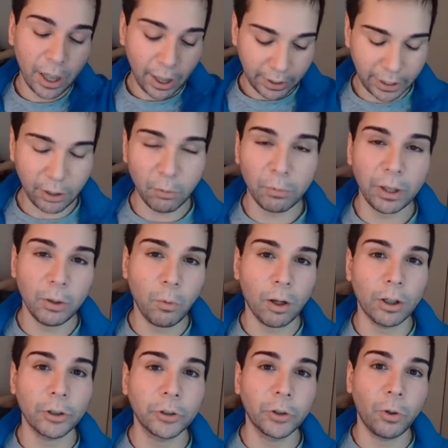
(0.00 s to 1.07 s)
They don't really want
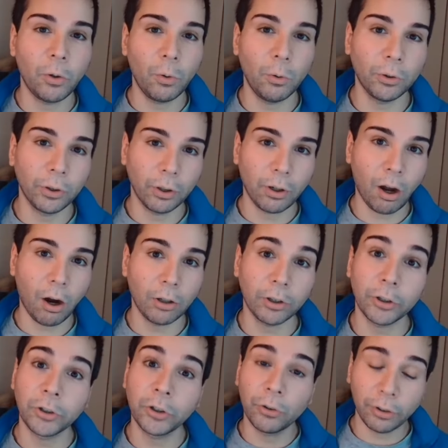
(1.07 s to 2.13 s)
to show their cards or
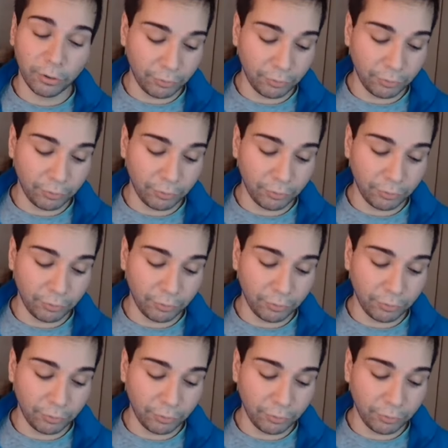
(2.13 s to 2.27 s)
show their